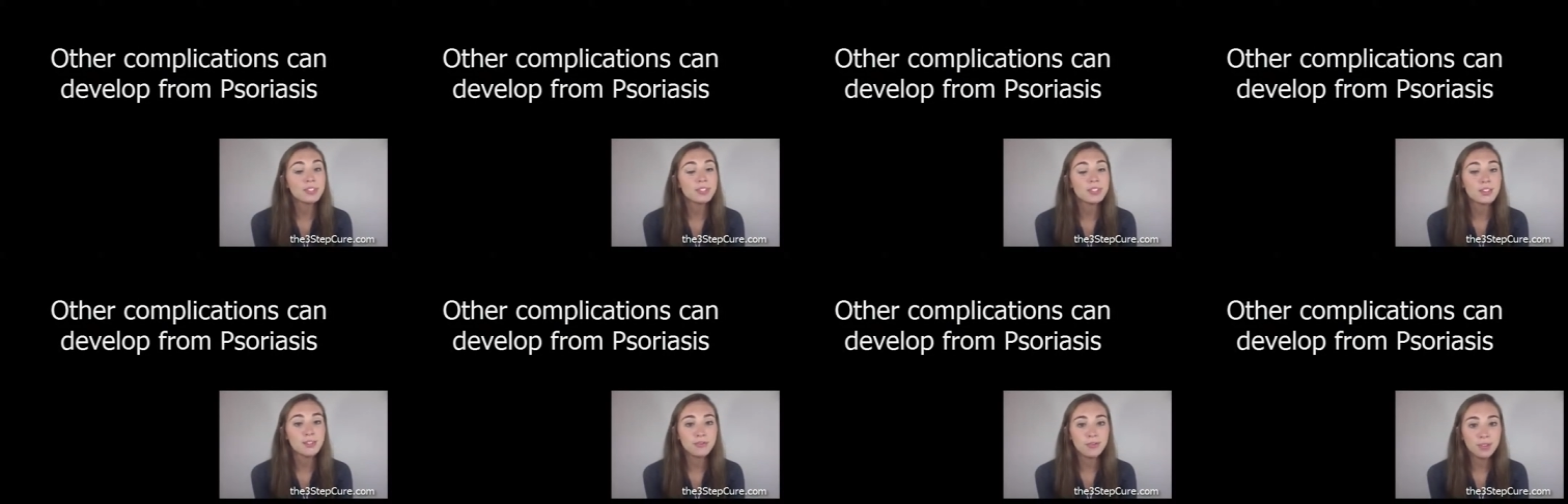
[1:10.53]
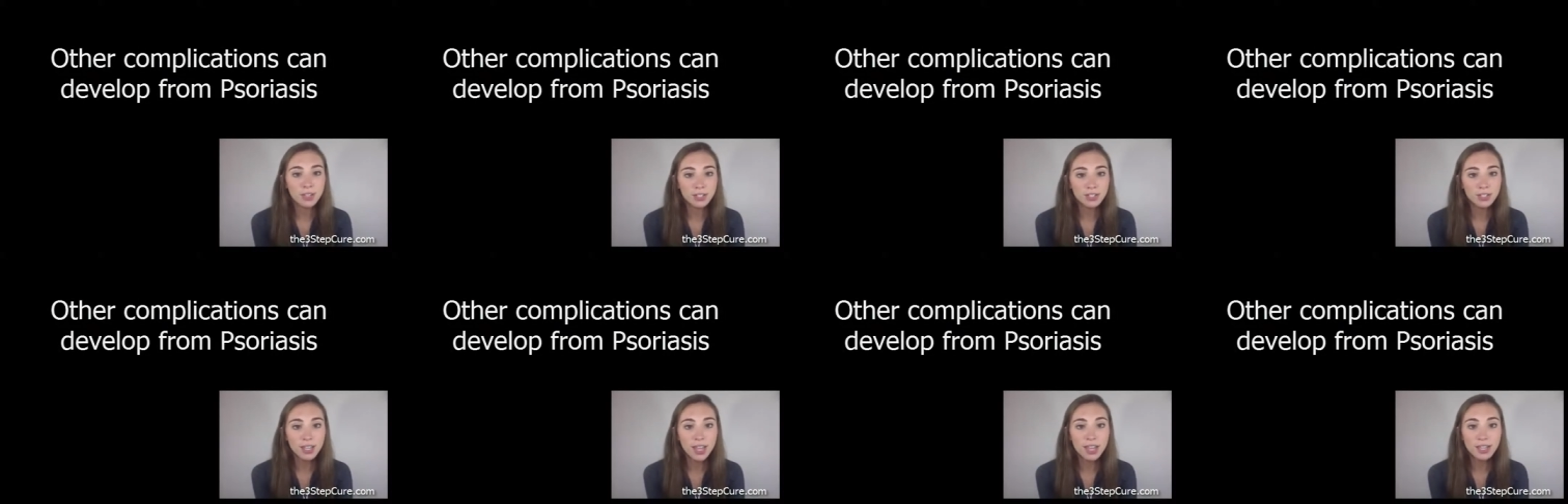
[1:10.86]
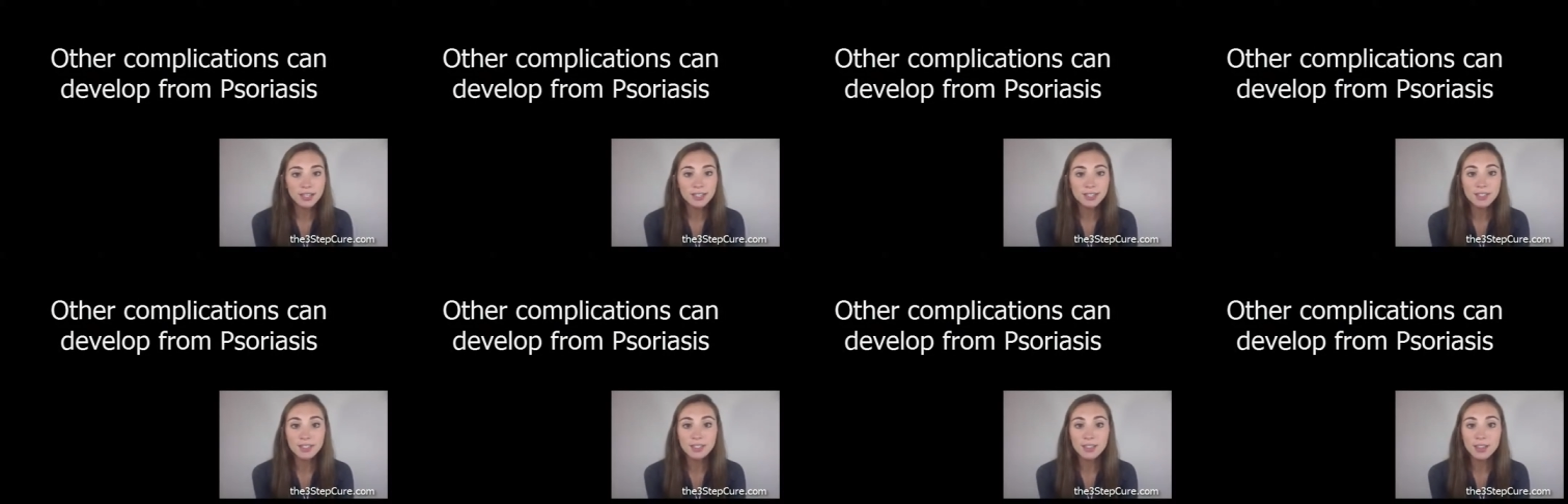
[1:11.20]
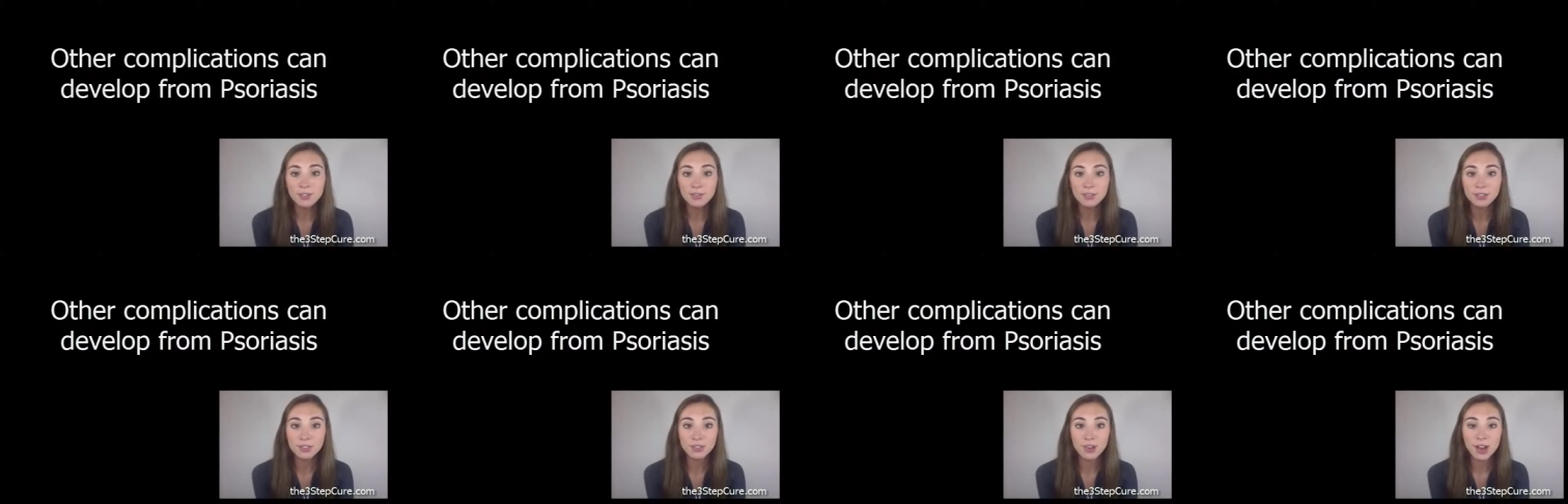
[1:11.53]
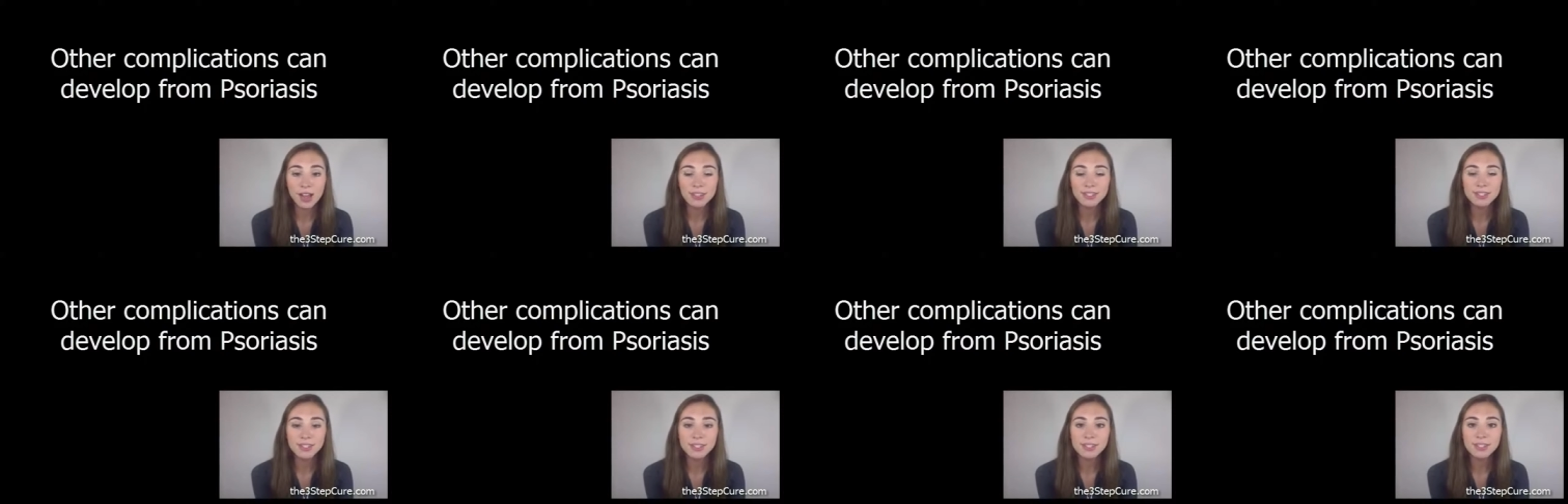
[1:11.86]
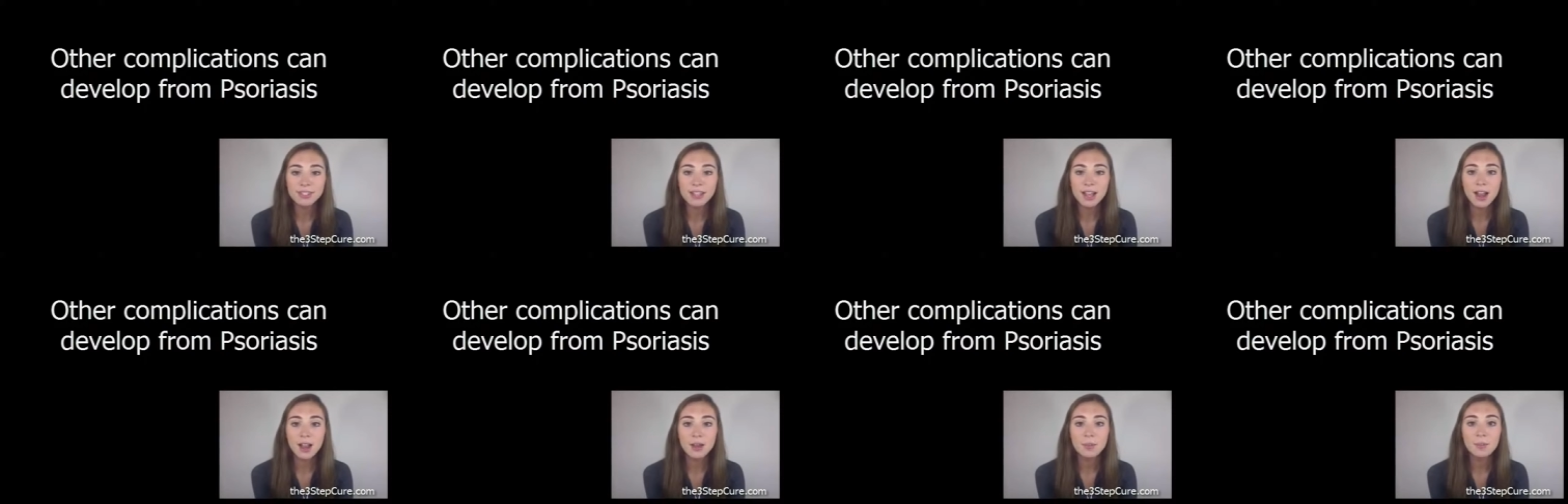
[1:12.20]
severe cases of
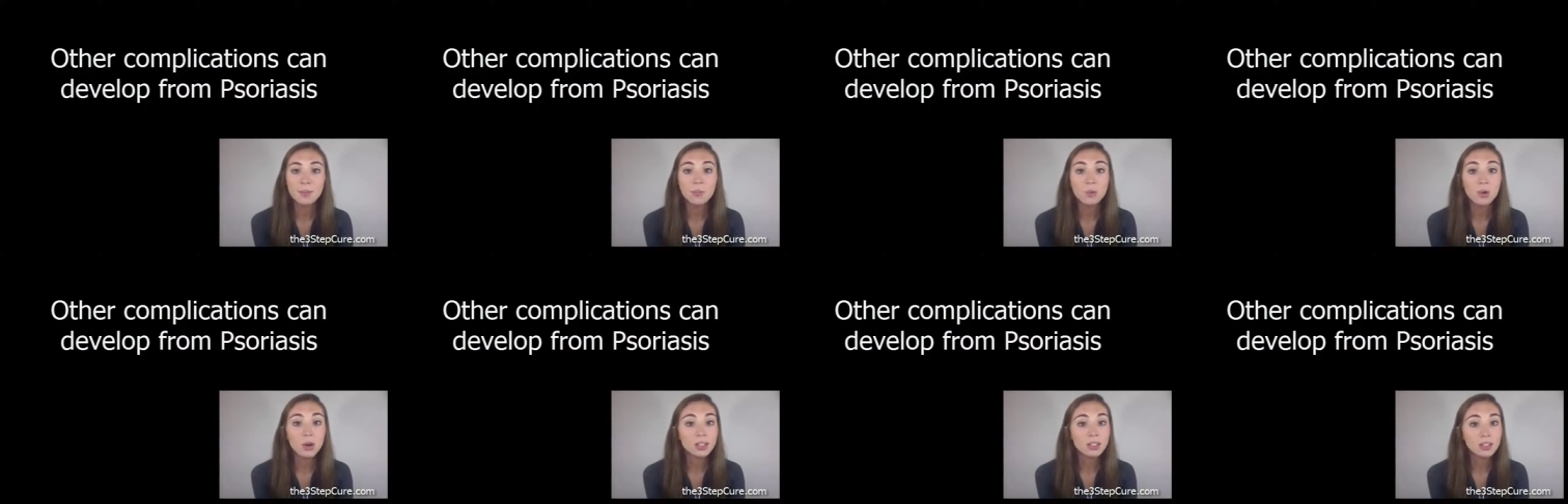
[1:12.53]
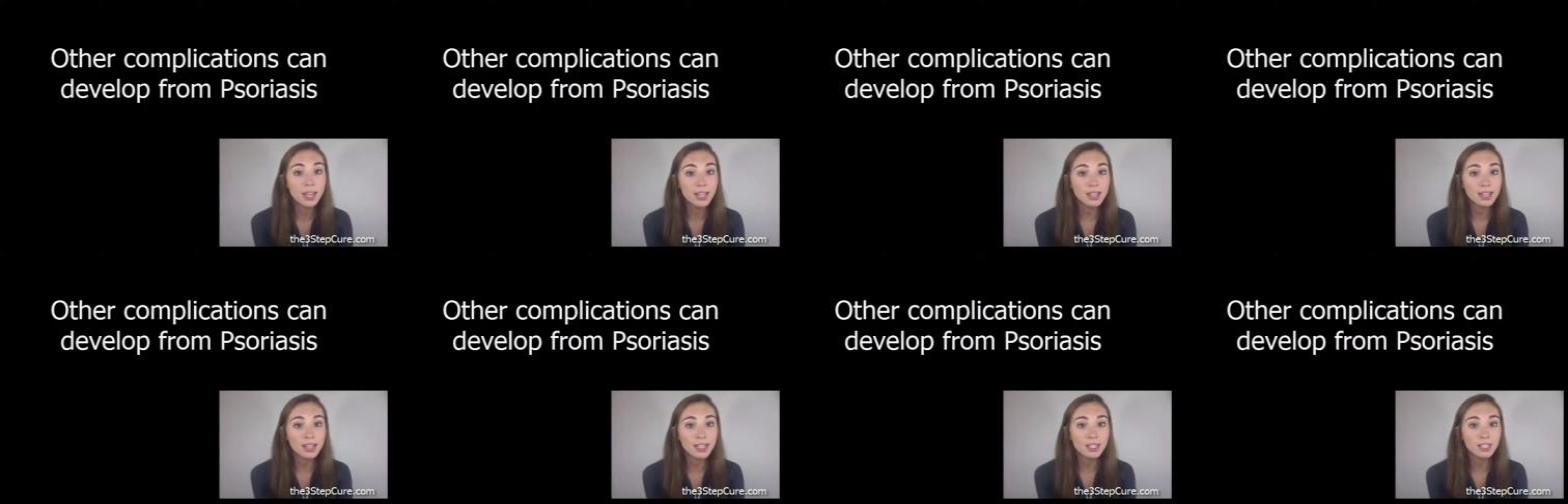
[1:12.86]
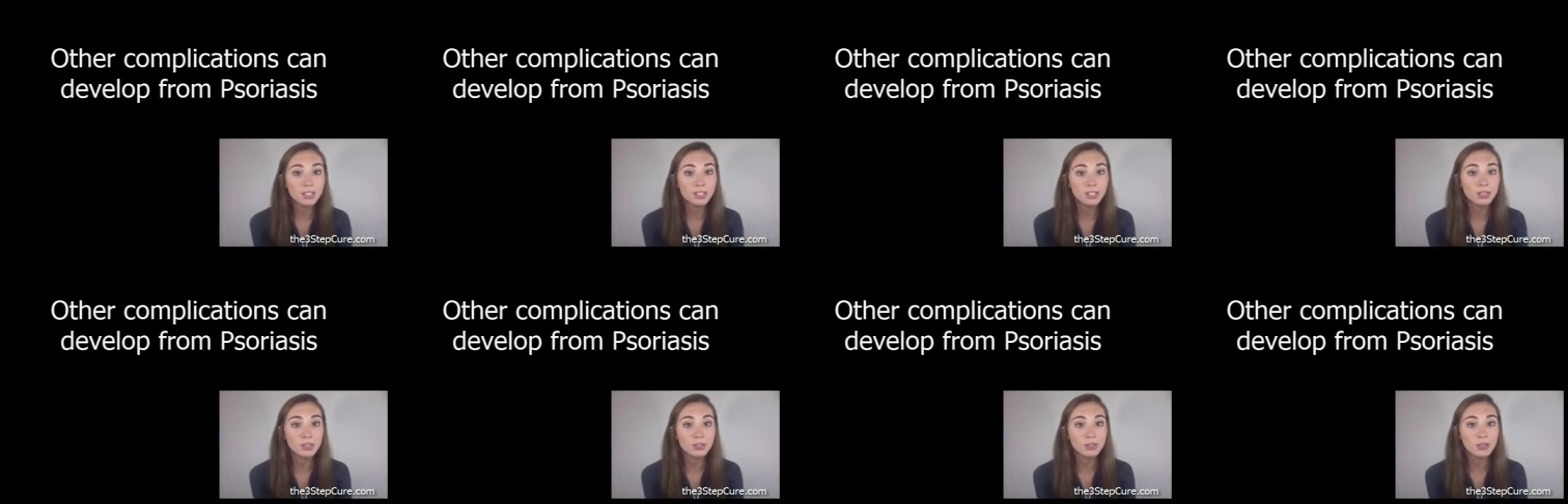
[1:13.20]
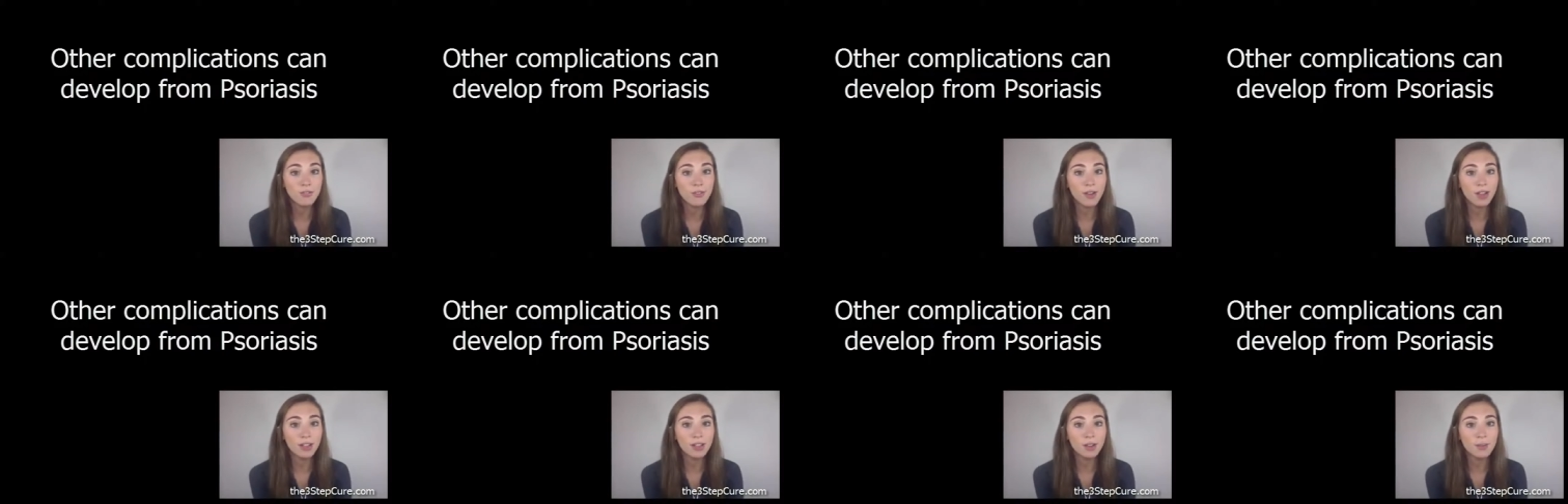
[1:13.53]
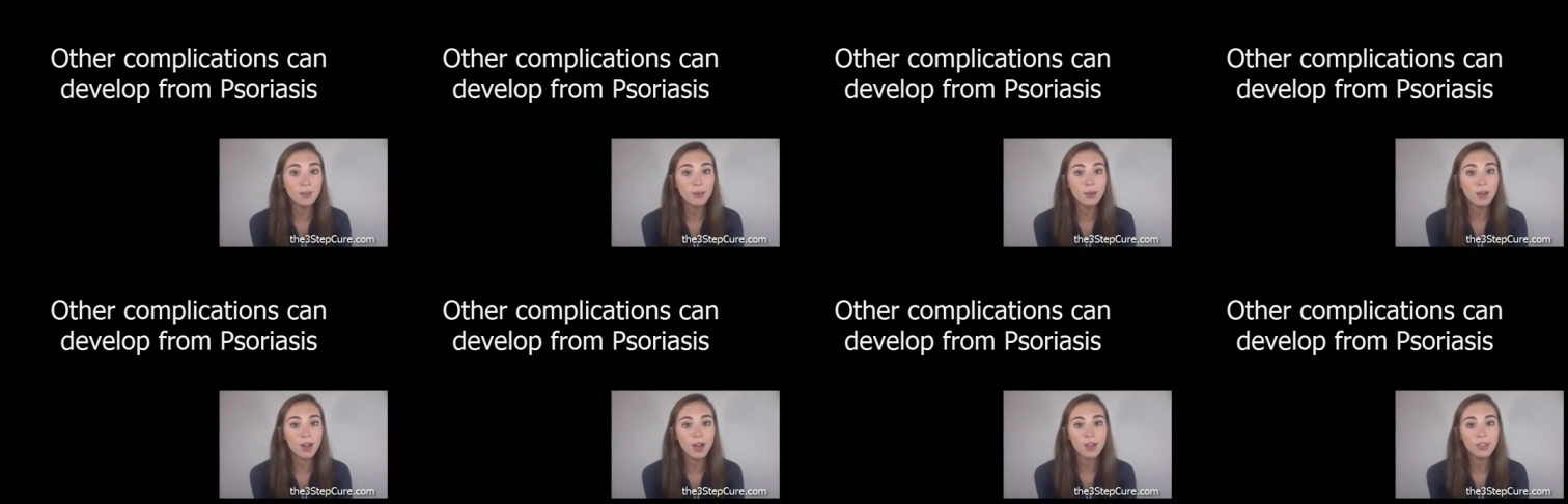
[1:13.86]
psoriasis are more likely to develop